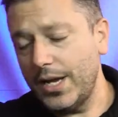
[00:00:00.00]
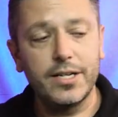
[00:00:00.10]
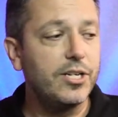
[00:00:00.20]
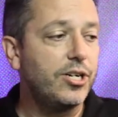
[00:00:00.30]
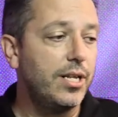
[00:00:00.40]

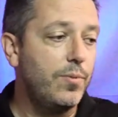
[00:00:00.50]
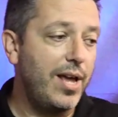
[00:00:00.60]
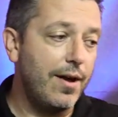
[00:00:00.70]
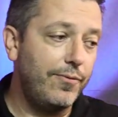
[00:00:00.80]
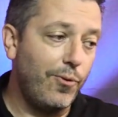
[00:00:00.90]
Additionally, we
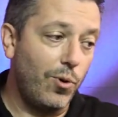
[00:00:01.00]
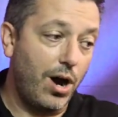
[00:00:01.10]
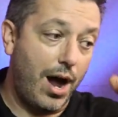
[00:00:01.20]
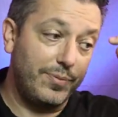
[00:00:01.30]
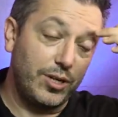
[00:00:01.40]
have
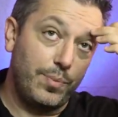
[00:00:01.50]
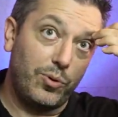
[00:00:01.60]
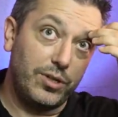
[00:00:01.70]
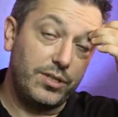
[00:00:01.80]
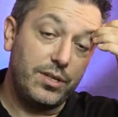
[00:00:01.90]
four optical
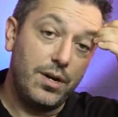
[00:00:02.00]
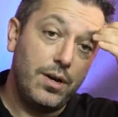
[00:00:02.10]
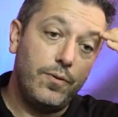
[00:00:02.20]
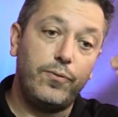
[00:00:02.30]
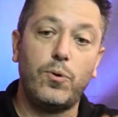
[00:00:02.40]
ports
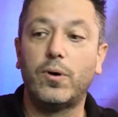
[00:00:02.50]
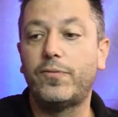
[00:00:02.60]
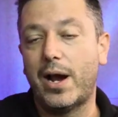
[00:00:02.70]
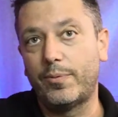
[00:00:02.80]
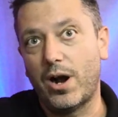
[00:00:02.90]
for
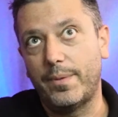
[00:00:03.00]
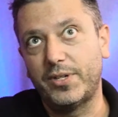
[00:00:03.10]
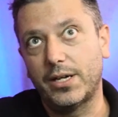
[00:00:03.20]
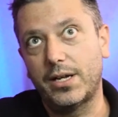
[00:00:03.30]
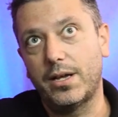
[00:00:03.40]
fiber
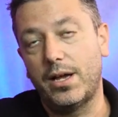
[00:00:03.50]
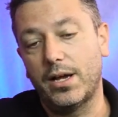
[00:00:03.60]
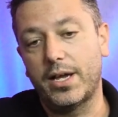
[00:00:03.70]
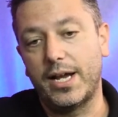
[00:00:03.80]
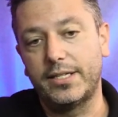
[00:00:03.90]
optic
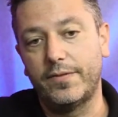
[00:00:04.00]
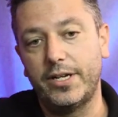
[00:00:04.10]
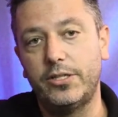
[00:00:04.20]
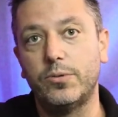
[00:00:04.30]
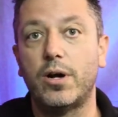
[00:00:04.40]

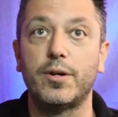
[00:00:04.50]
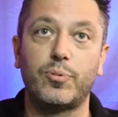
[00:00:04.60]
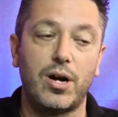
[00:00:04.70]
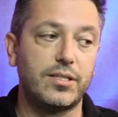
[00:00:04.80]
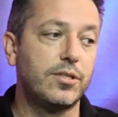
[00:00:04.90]
connectivity to other
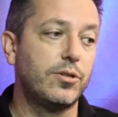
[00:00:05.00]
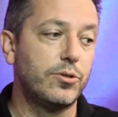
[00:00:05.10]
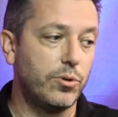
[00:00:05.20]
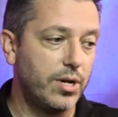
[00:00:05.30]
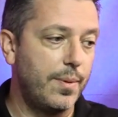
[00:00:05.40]
processors
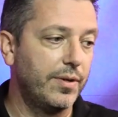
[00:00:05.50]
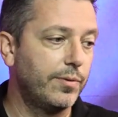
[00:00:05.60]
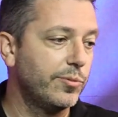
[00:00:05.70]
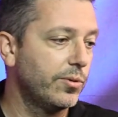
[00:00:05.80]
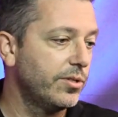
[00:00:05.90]
or coming
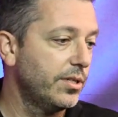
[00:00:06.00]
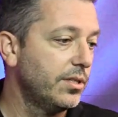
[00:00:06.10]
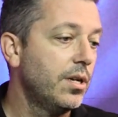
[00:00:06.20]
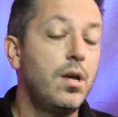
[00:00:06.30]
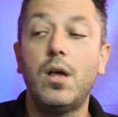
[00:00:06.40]
from
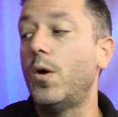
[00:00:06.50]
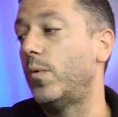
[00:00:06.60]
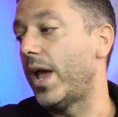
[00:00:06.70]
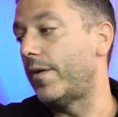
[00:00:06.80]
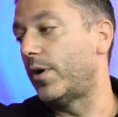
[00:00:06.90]
sources.
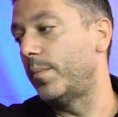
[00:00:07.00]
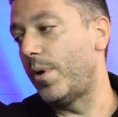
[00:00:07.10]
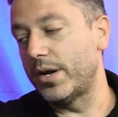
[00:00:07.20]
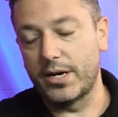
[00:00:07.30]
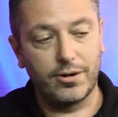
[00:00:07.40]
We have our
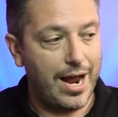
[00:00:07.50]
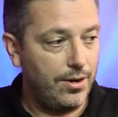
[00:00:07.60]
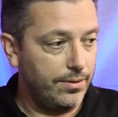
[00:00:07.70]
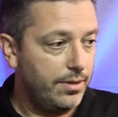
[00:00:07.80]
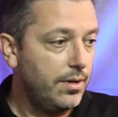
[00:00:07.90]
monitor
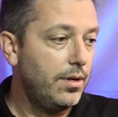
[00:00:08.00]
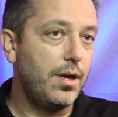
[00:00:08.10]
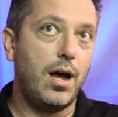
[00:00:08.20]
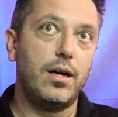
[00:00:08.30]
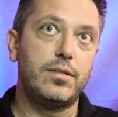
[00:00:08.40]
out
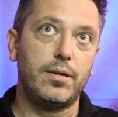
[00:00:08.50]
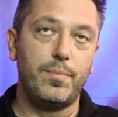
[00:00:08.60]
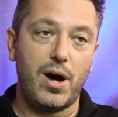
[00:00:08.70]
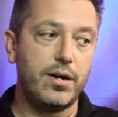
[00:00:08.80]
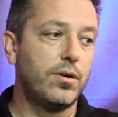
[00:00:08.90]
to
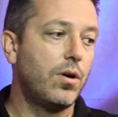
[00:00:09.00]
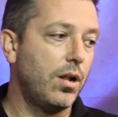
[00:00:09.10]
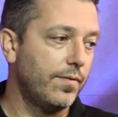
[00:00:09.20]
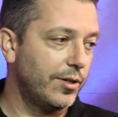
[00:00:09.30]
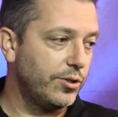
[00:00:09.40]
monitor
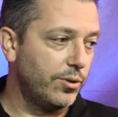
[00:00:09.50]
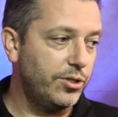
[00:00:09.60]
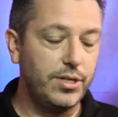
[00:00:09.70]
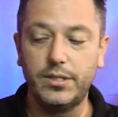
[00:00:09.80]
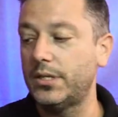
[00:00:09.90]
all of our
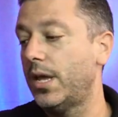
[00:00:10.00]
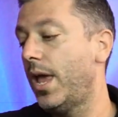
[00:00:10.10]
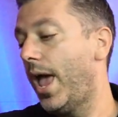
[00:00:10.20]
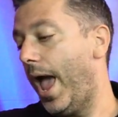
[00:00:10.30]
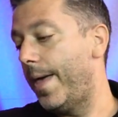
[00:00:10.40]
sources.
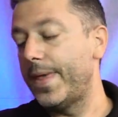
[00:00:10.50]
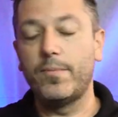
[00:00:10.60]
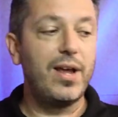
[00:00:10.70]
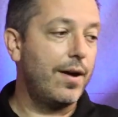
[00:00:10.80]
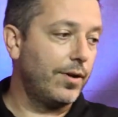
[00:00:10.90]
And
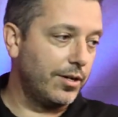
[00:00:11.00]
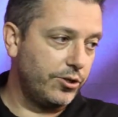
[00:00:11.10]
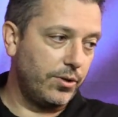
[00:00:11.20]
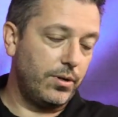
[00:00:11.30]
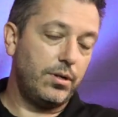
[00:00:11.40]
then we have our
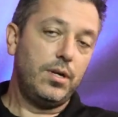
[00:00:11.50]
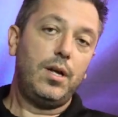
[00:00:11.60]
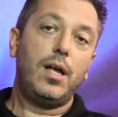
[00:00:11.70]
control.